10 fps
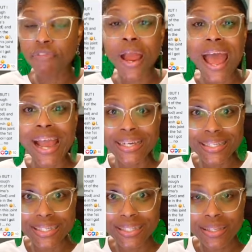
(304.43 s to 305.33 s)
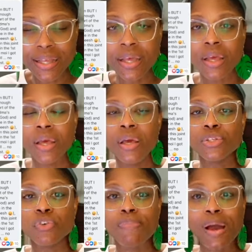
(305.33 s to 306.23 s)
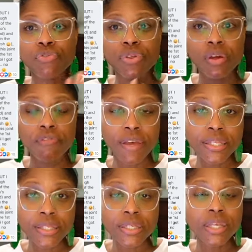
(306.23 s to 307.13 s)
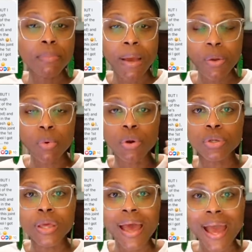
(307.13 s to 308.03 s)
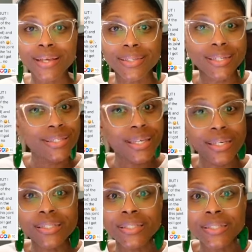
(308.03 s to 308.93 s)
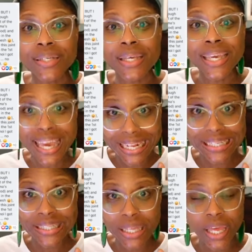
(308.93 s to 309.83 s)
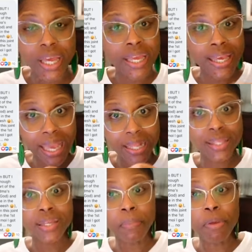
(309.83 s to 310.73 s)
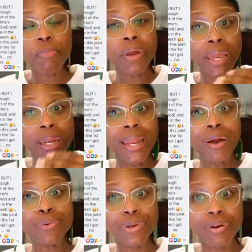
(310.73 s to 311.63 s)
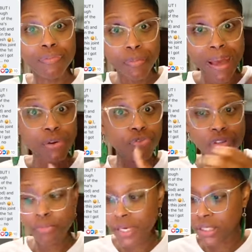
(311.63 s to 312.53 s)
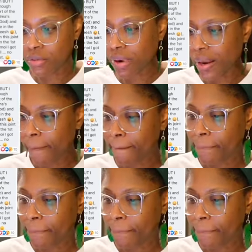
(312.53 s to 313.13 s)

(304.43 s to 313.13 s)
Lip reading: for access. So if boundaries are fences in my world, access is gates, like a gate to let people in and out of the boundary space, right?